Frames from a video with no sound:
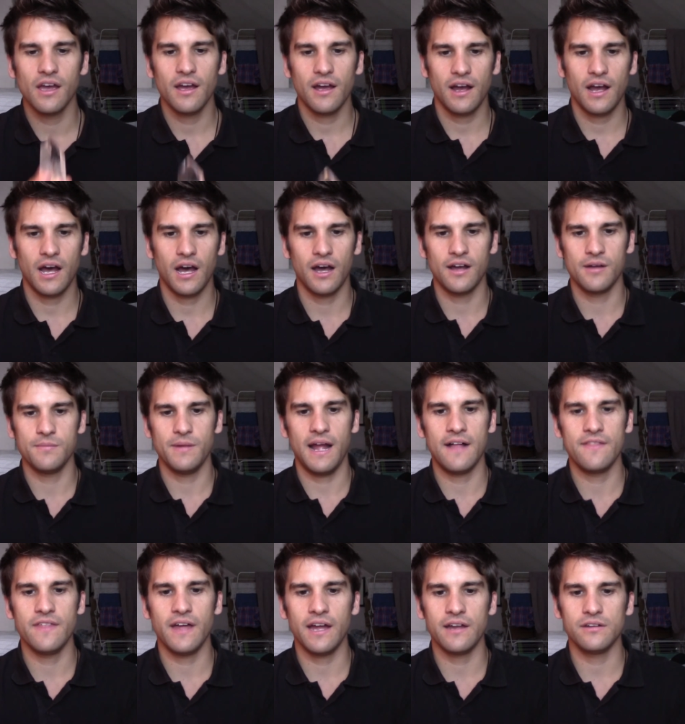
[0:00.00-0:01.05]

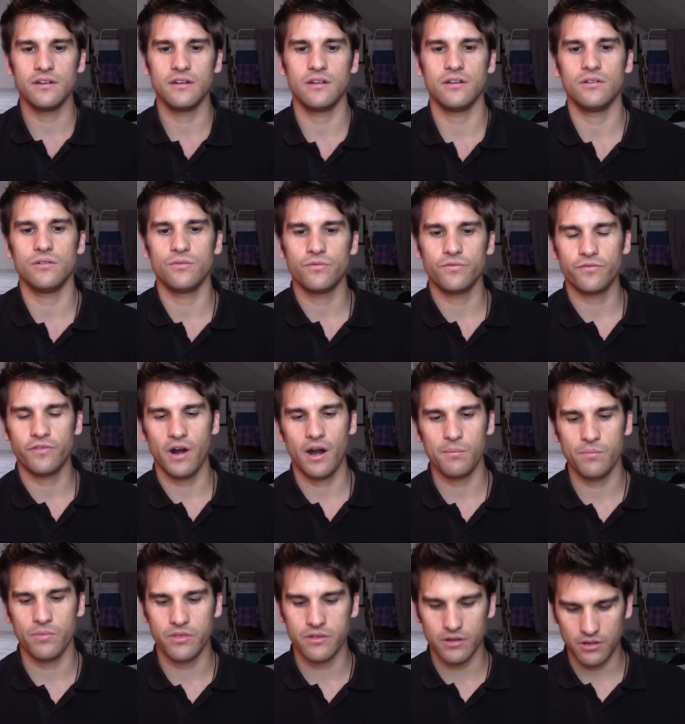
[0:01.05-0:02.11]
and then
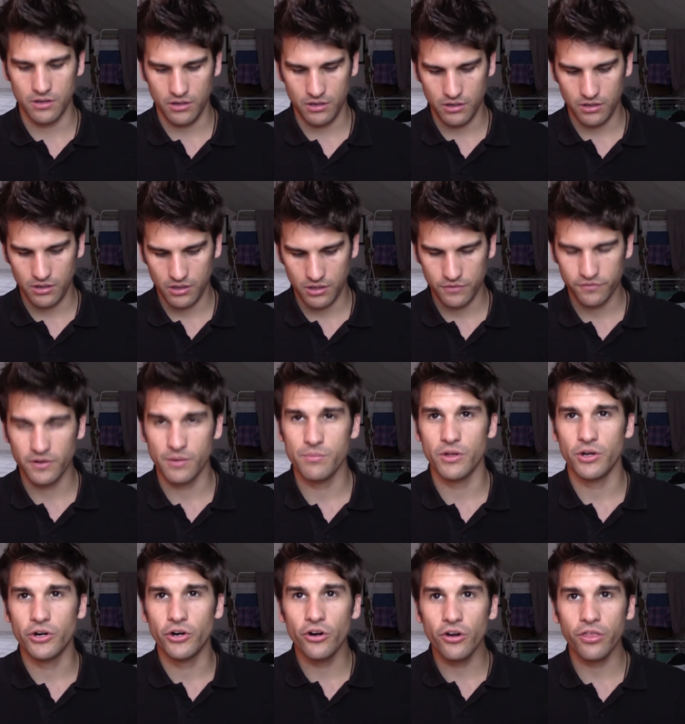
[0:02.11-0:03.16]
from the
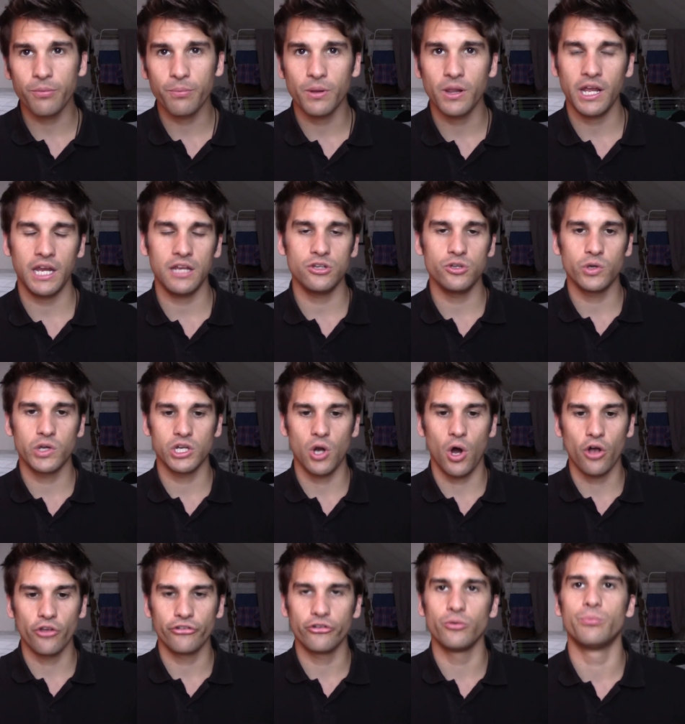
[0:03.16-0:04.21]
earth plane, you can
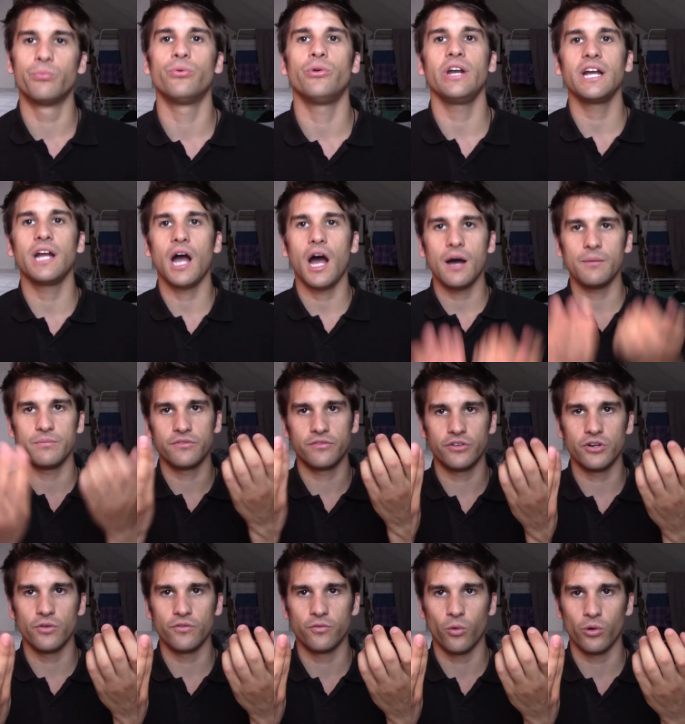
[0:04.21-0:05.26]
also bring up
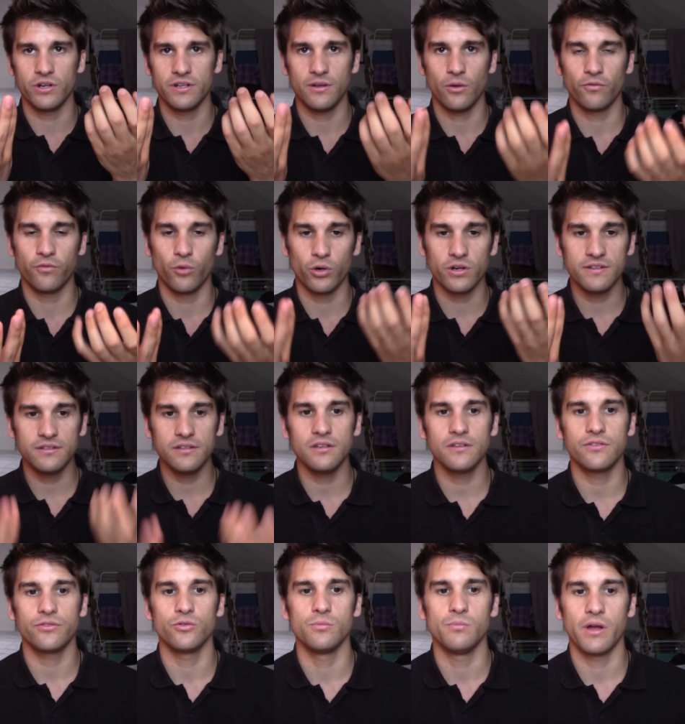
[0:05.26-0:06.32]

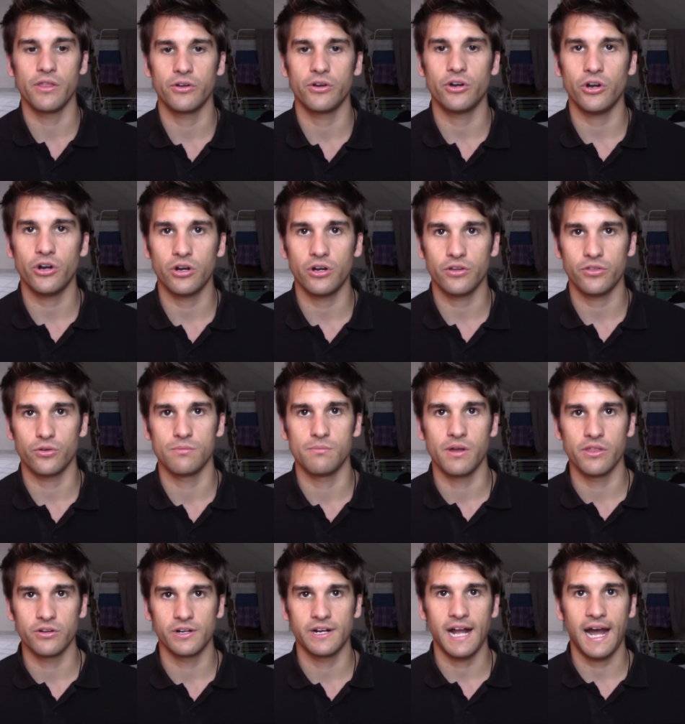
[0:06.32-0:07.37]
vortices through Mother Earth or
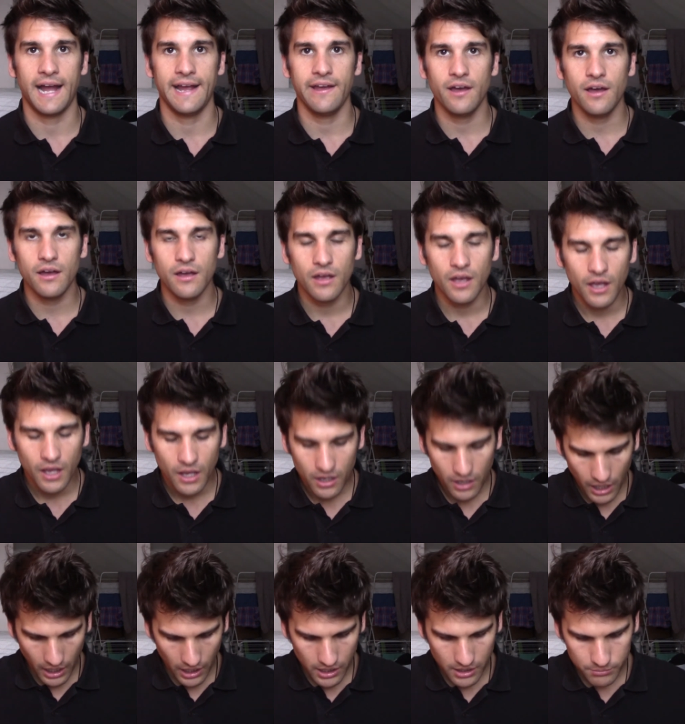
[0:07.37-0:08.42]
Mother Gaia.
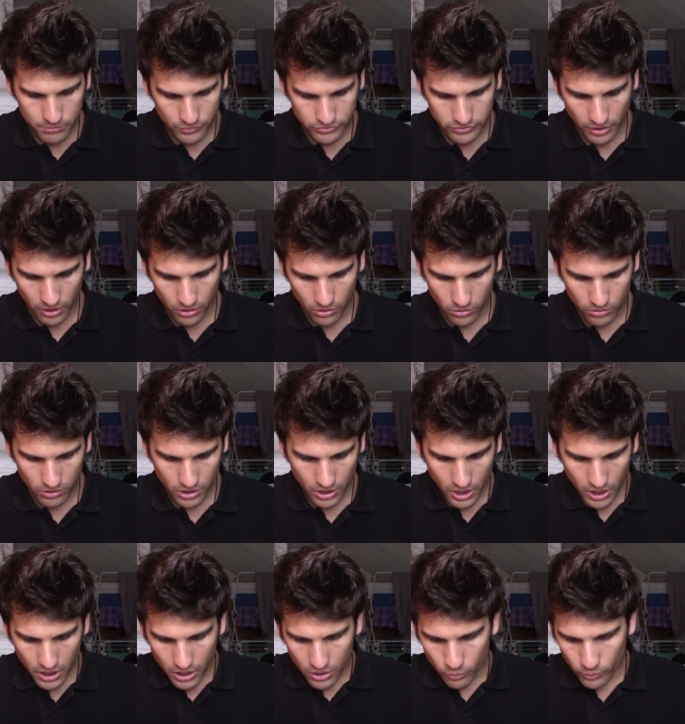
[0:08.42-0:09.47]
So
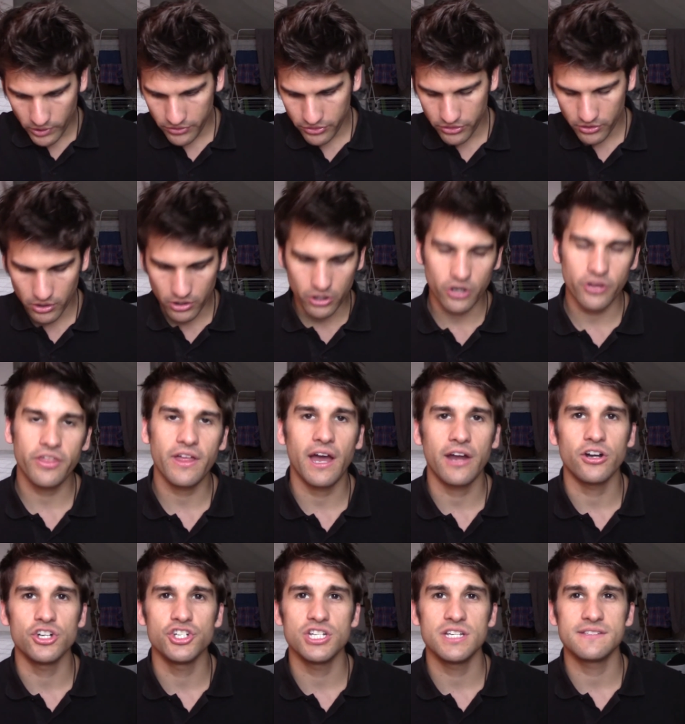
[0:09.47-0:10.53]
with the earth
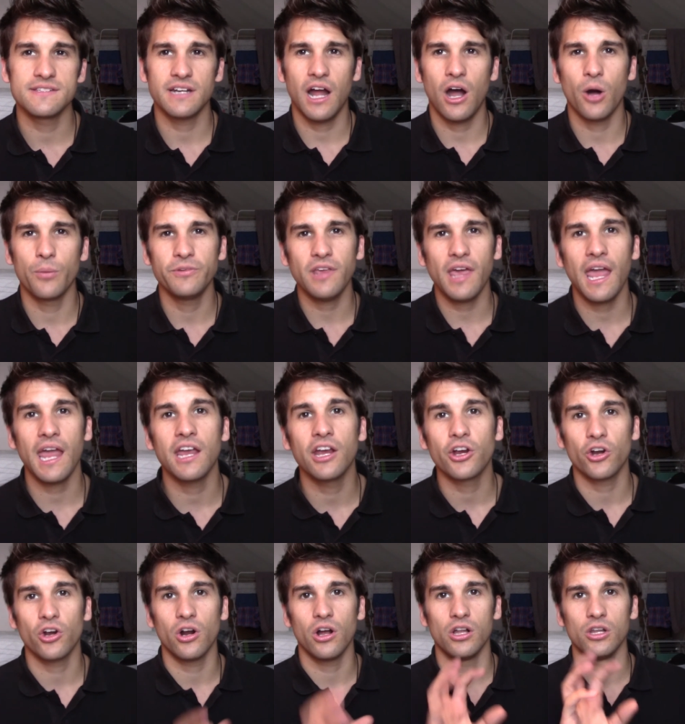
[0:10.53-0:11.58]
energies, it helps
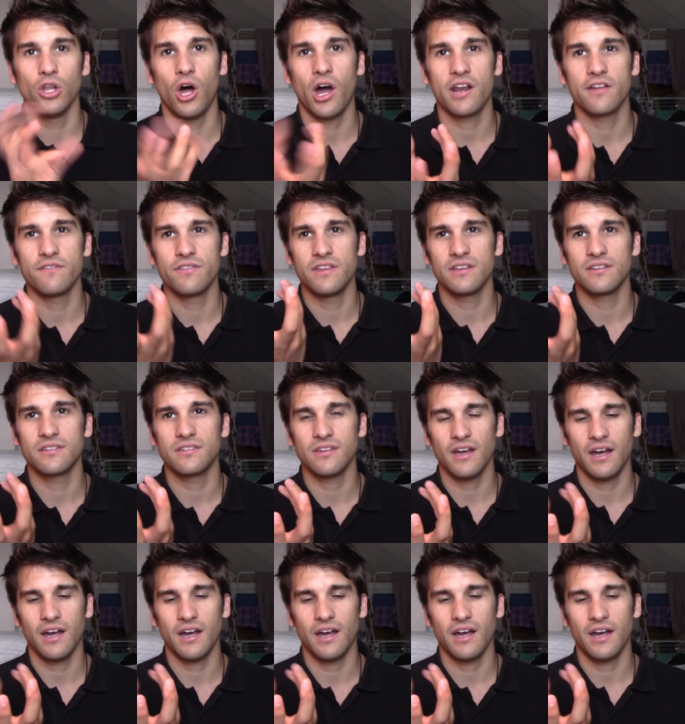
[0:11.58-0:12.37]
anchor a lot of this.